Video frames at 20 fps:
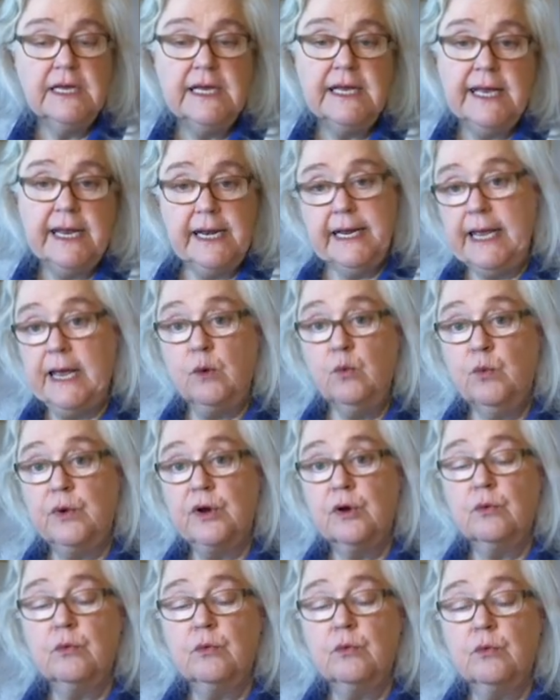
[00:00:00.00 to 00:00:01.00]
And again,
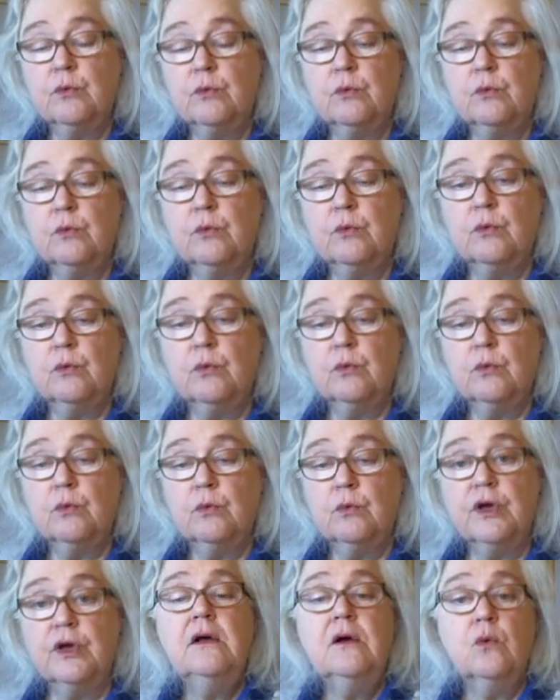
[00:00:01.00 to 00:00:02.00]
we're looking at
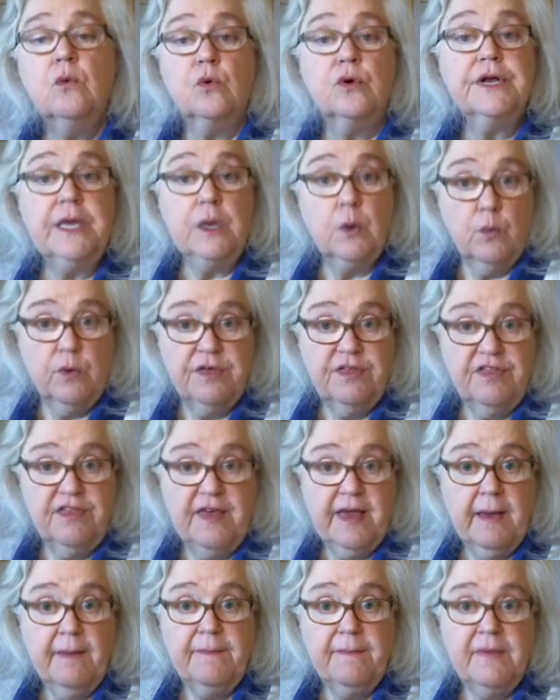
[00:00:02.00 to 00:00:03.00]
working with
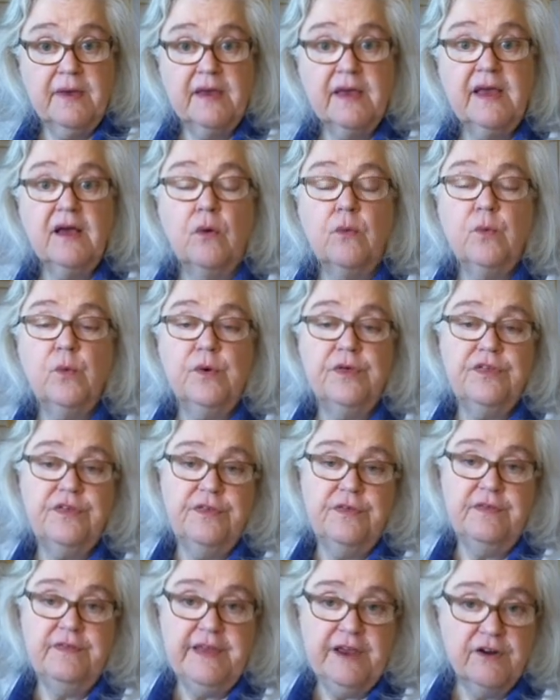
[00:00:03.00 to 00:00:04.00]
them with
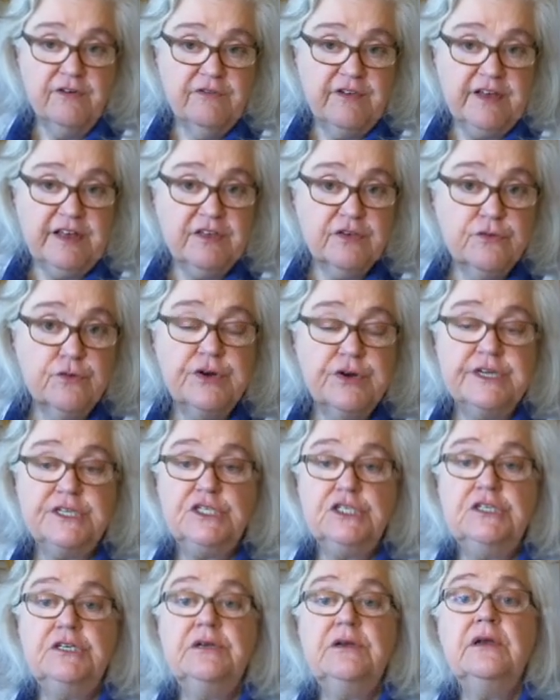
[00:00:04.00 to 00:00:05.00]
their faith
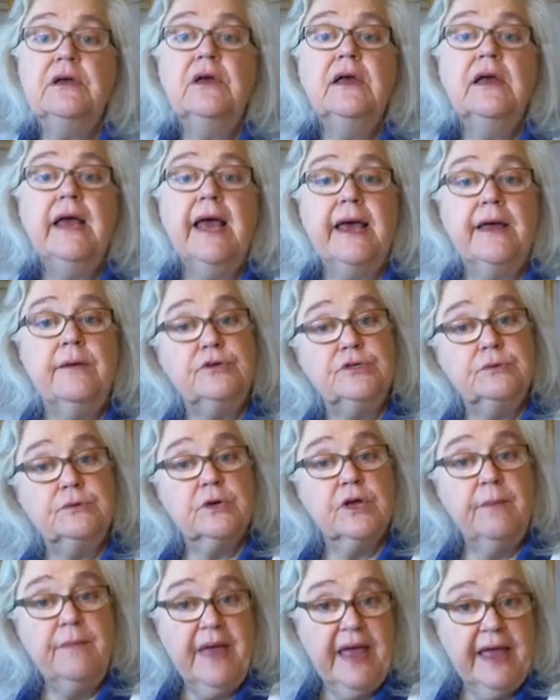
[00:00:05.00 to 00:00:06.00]
tradition and
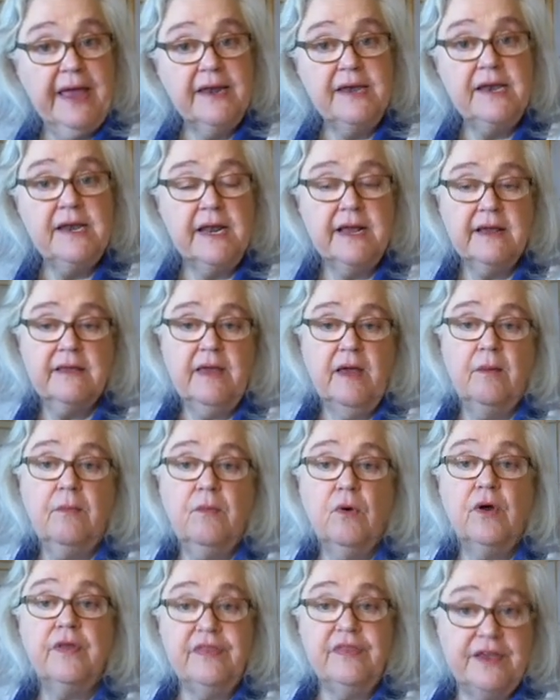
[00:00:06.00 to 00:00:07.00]
companioning them
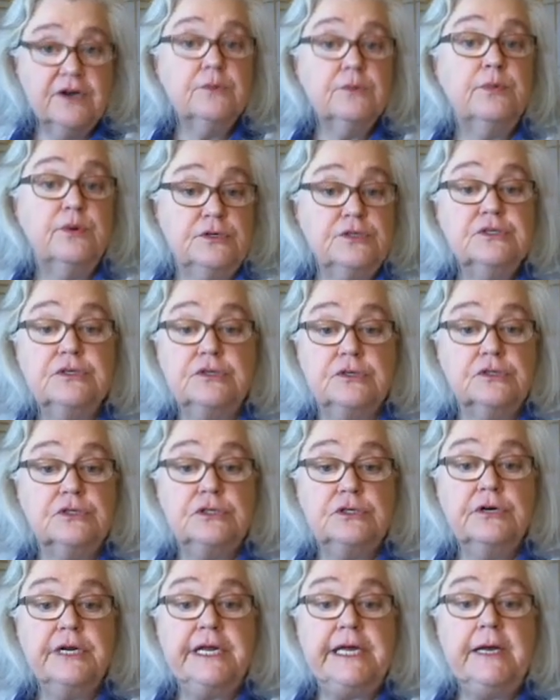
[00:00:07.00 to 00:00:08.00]
on their personal
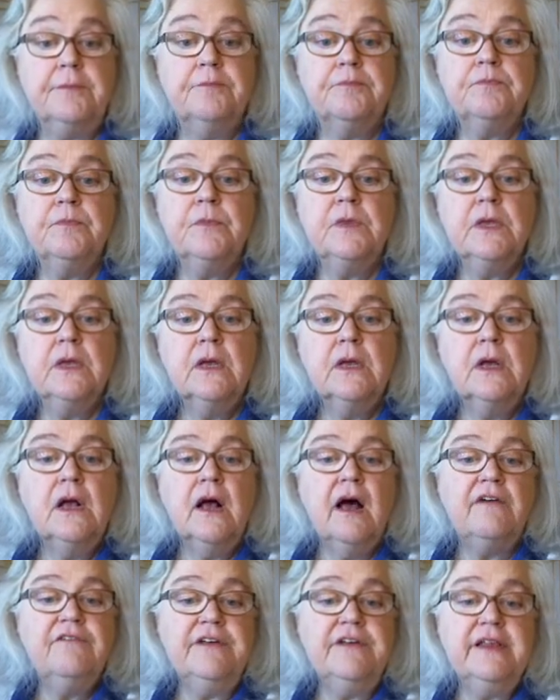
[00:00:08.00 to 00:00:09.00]
journey.
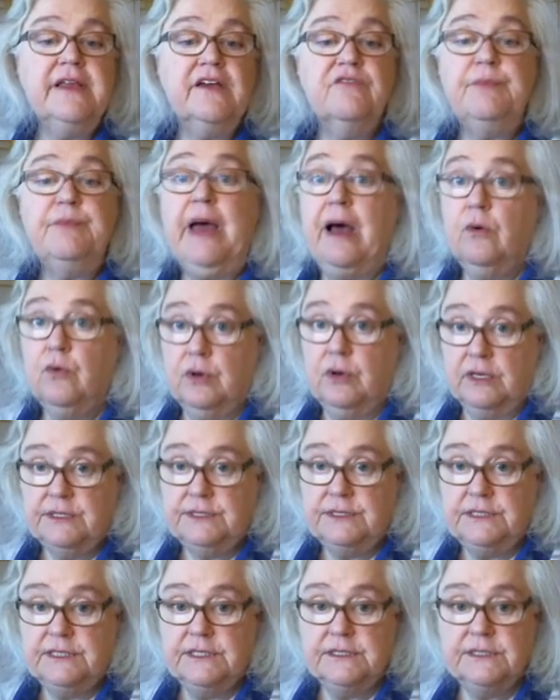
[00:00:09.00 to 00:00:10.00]
A feeling of
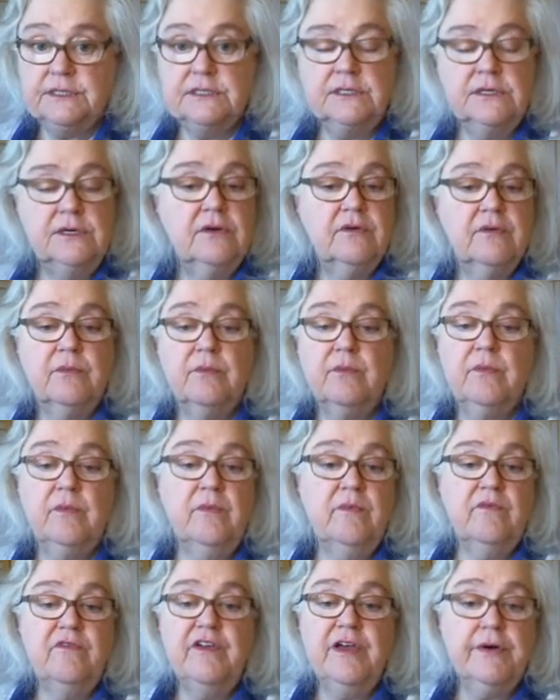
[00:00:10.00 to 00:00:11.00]
powerlessness,
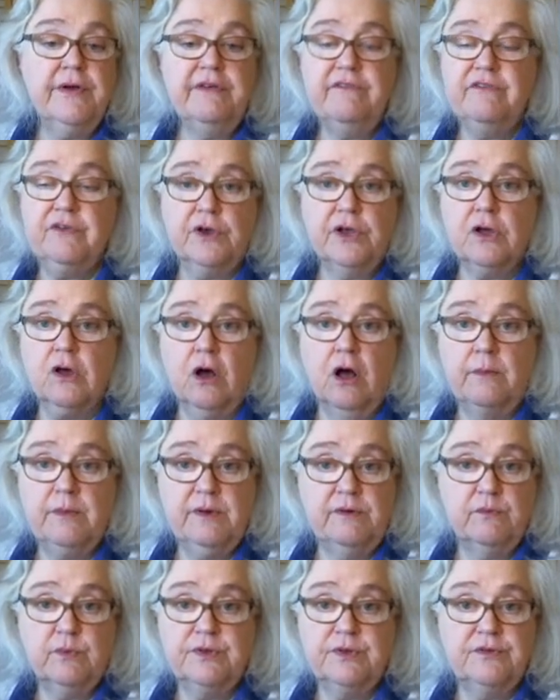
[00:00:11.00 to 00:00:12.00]
very, very
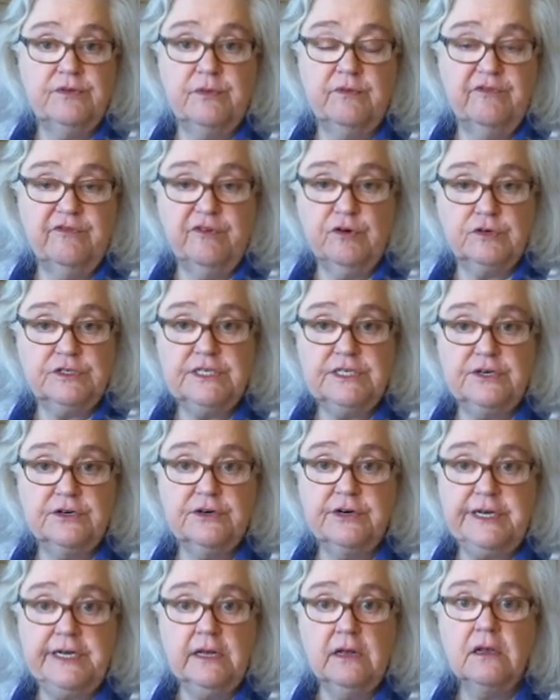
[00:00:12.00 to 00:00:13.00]
common with folks that are
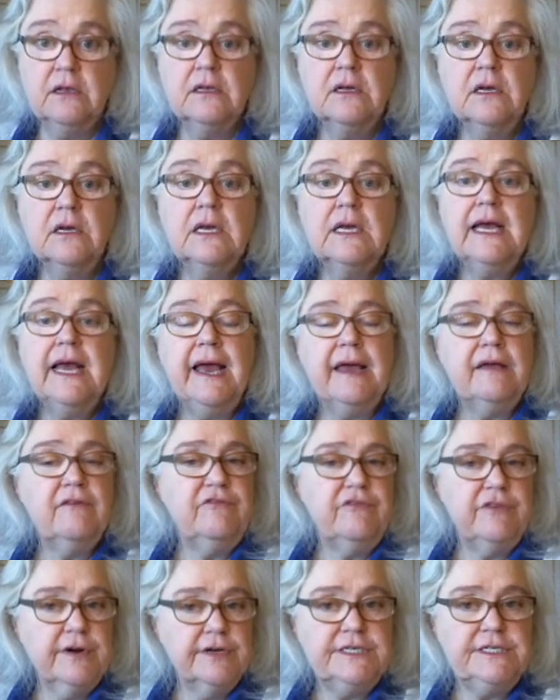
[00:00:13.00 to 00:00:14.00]
ill, and
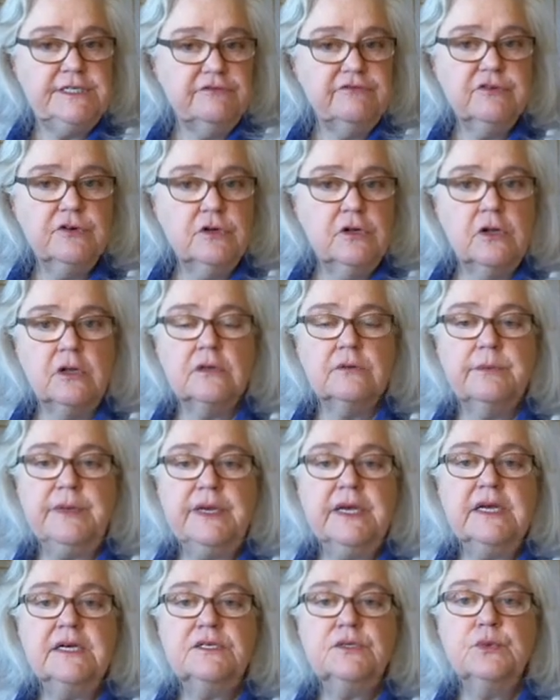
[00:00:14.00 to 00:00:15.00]
very difficult
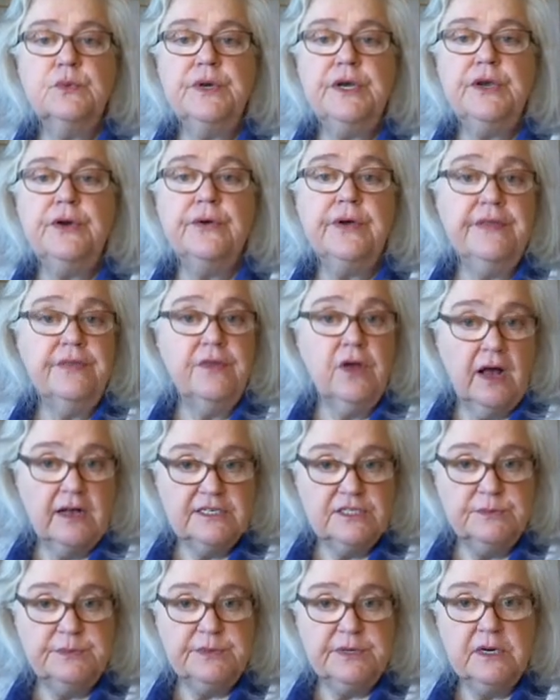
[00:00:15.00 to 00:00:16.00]
because when you're in the
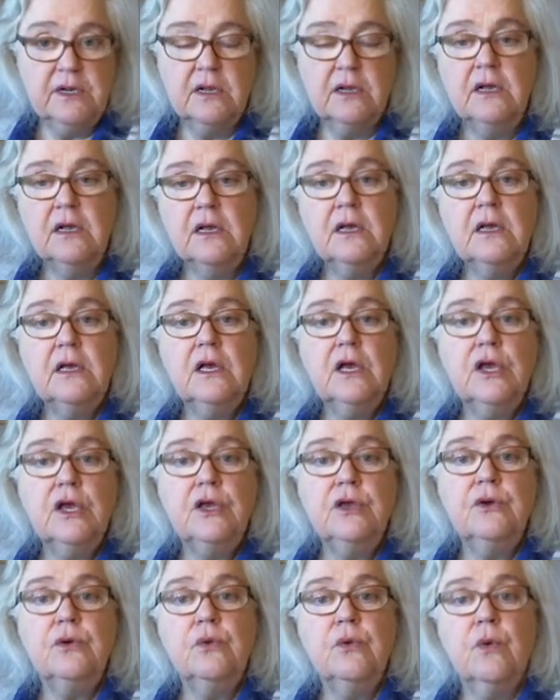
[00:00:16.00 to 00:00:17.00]
hospital,
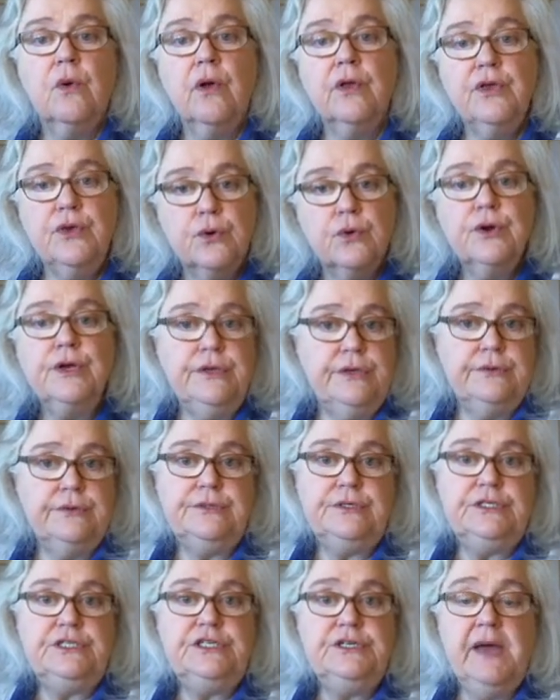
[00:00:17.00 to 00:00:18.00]
you're
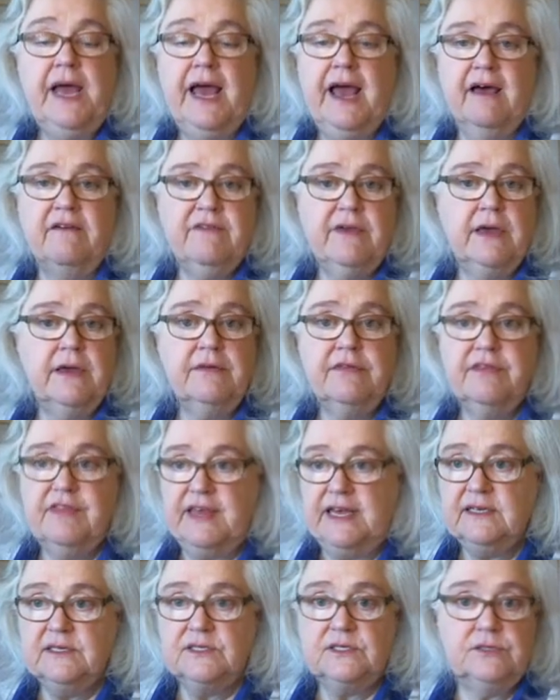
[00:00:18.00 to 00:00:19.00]
used to having
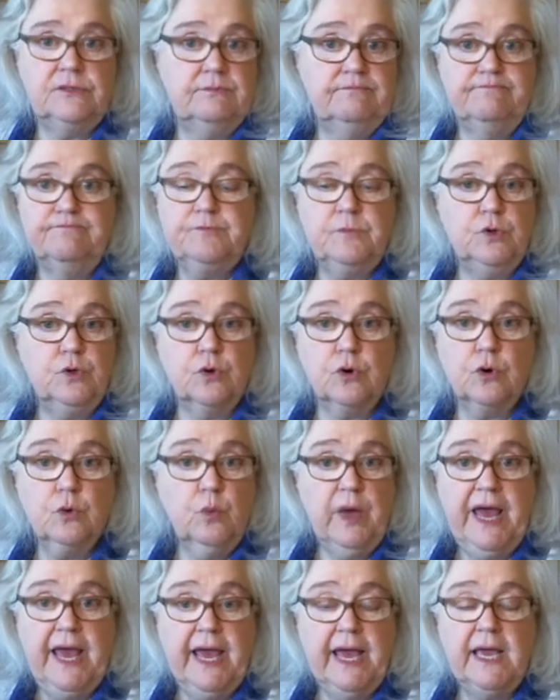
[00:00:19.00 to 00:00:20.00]
things your
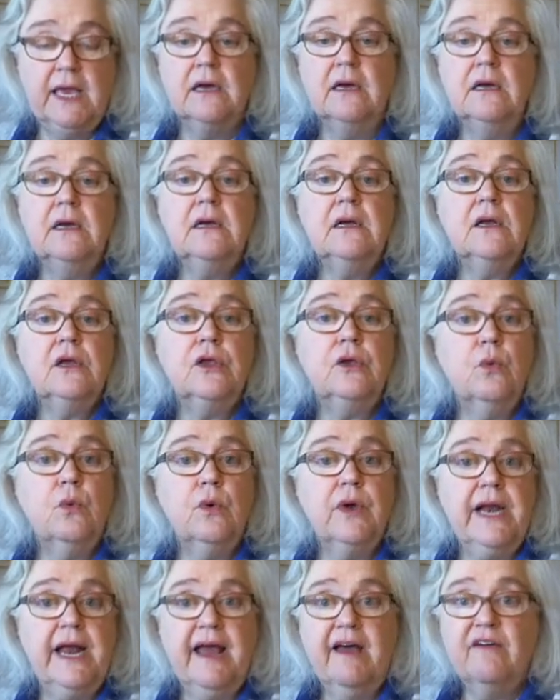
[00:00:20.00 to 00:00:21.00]
way. You
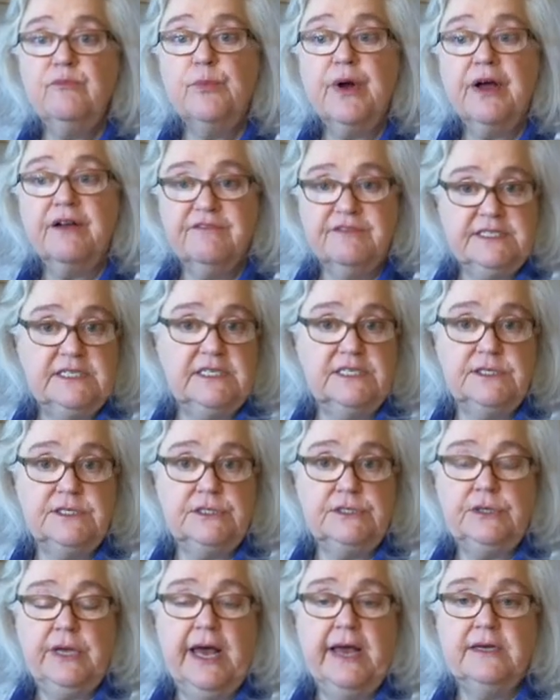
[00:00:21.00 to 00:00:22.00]
want to have breakfast
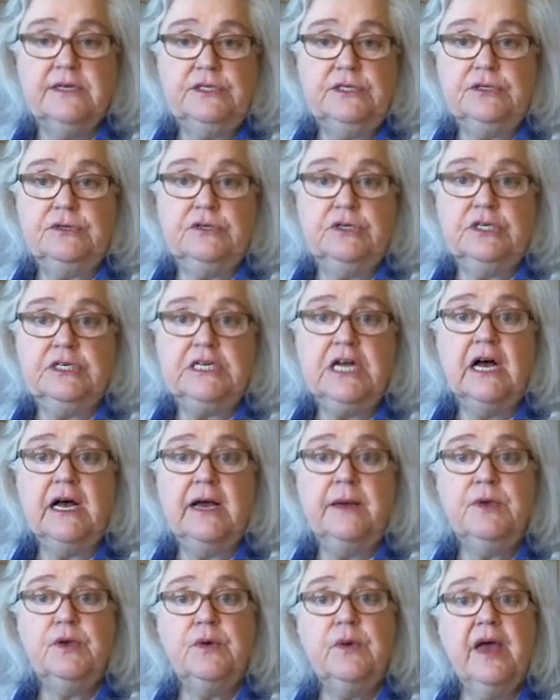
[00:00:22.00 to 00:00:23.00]
at a certain
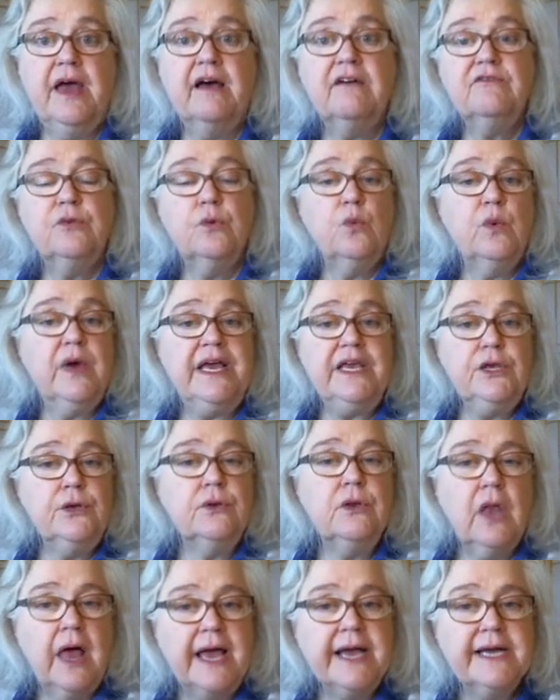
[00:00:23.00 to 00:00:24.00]
time. You have the way you
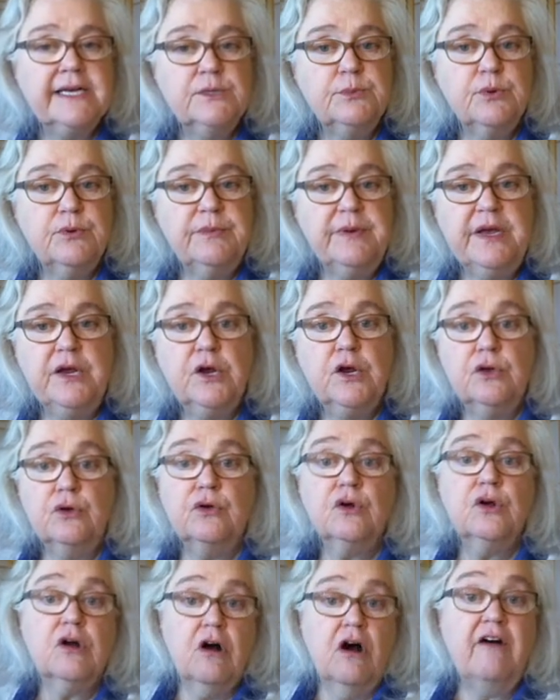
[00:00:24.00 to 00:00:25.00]
like to prepare your
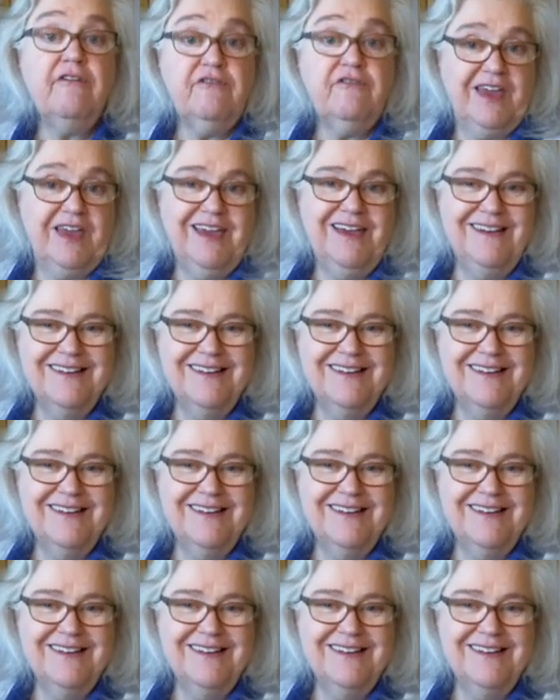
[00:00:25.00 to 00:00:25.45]
coffee.